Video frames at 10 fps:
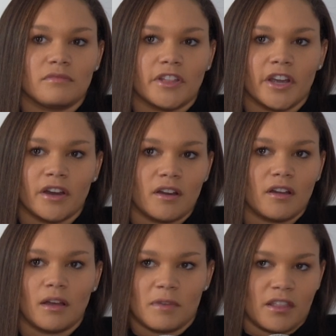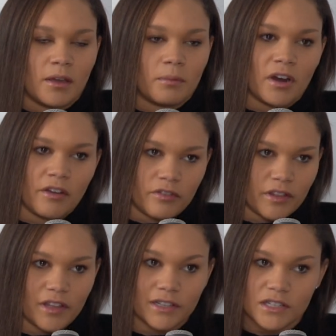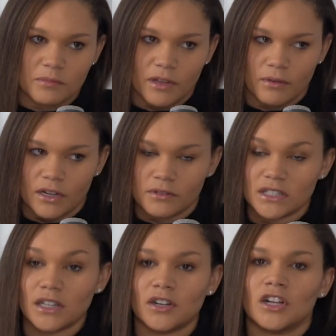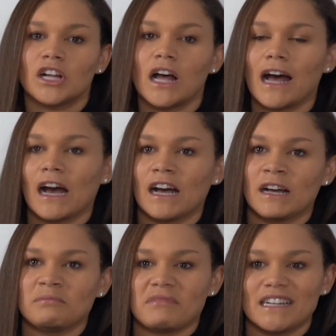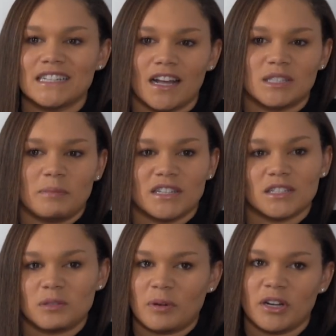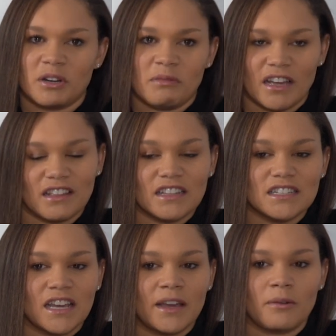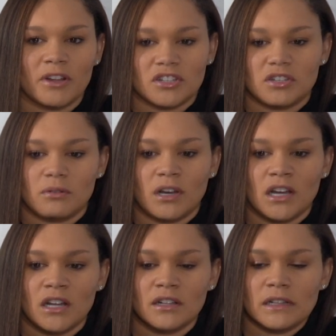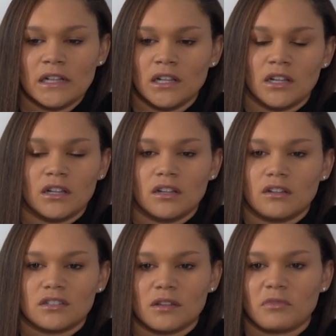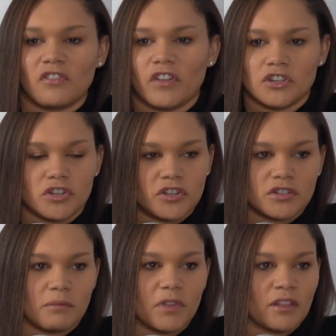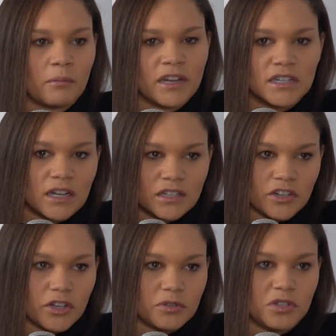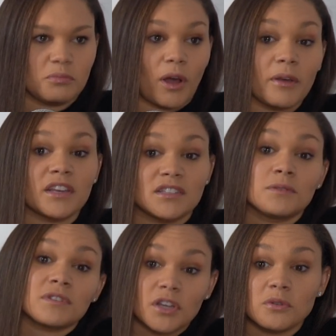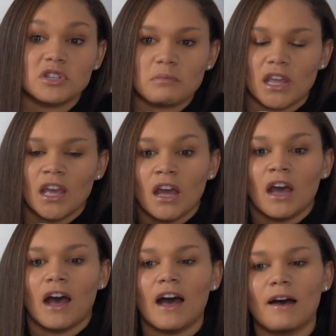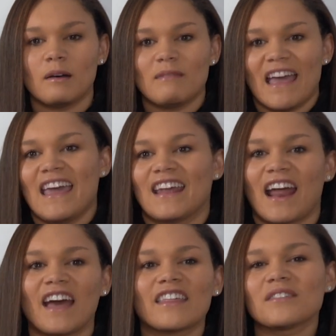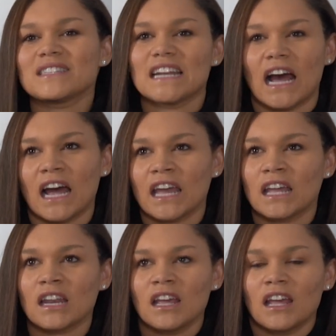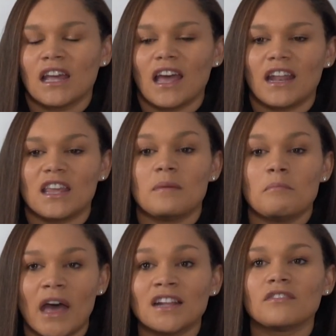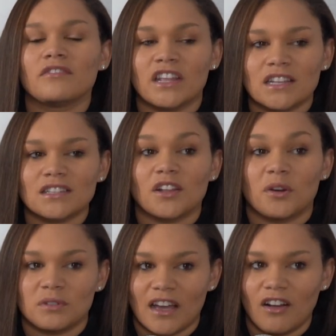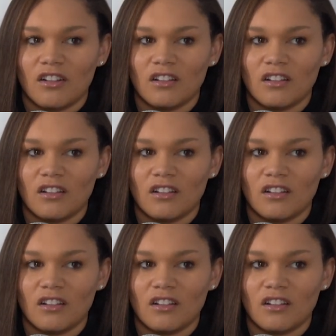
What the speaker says: They were everything to me when I was little. My dad's business partner back in the day went to some convention or something that my dad didn't go to, probably because he was coaching me. And I think I was 9, and he met Venus in the hotel.